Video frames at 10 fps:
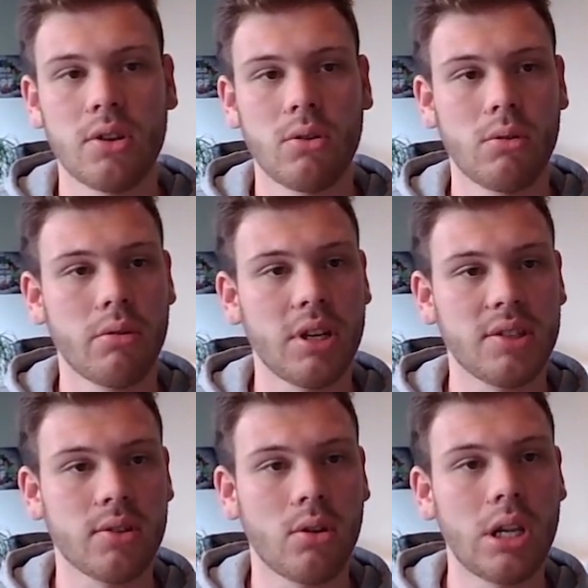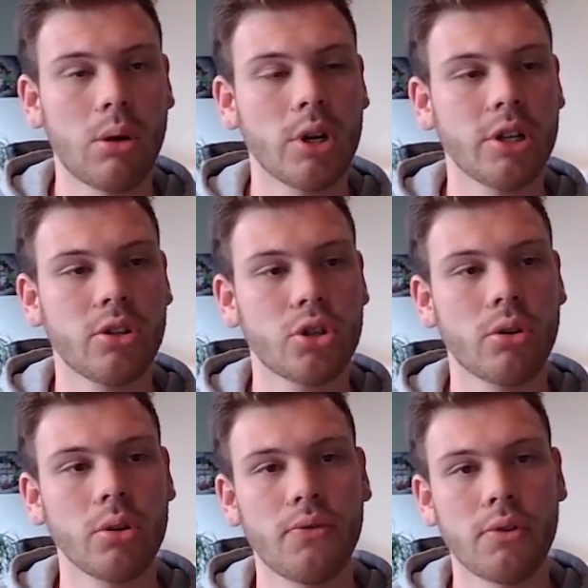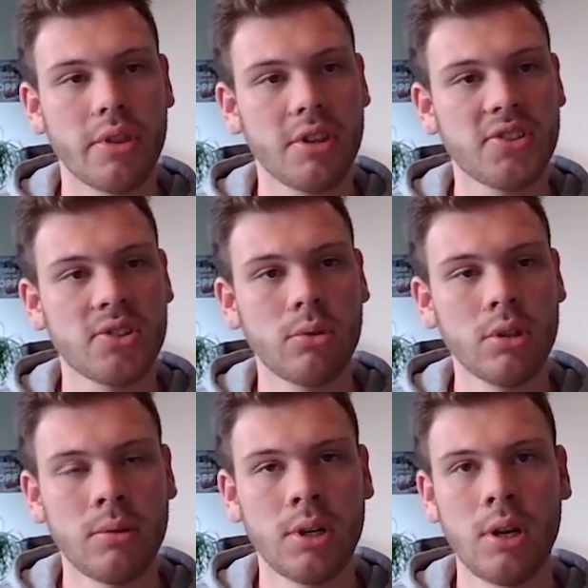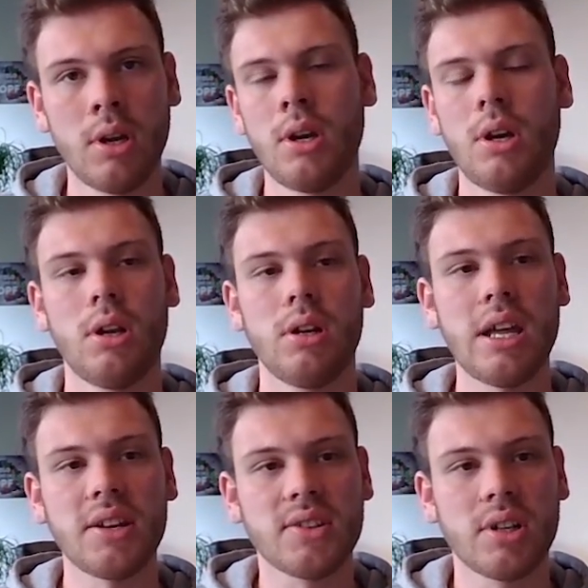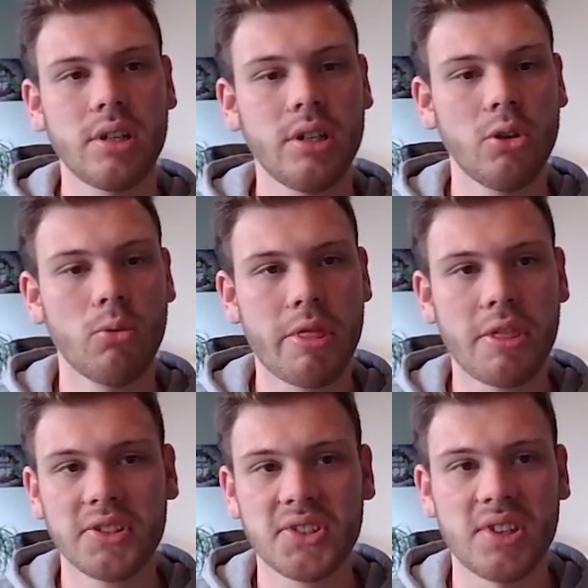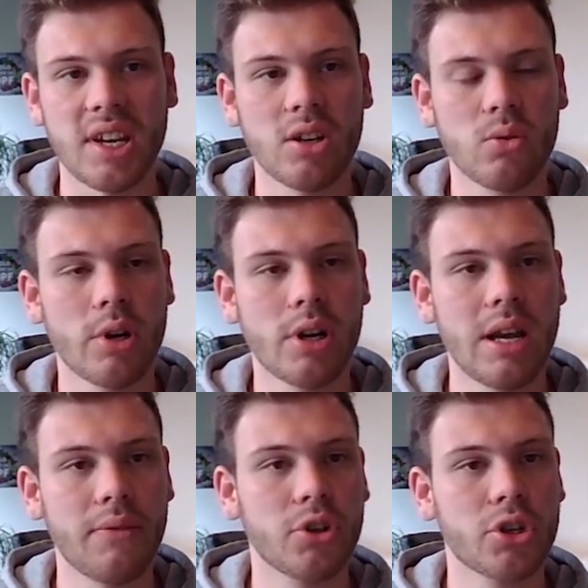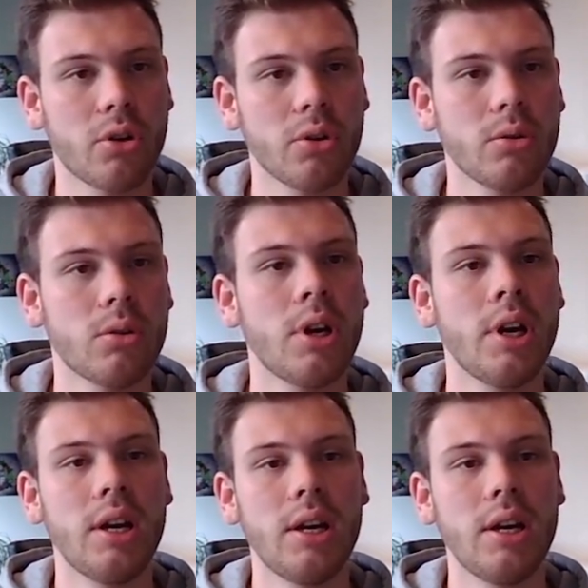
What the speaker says: so that's all I wanted to show you for this tool. Let us continue with the second one I have to show you.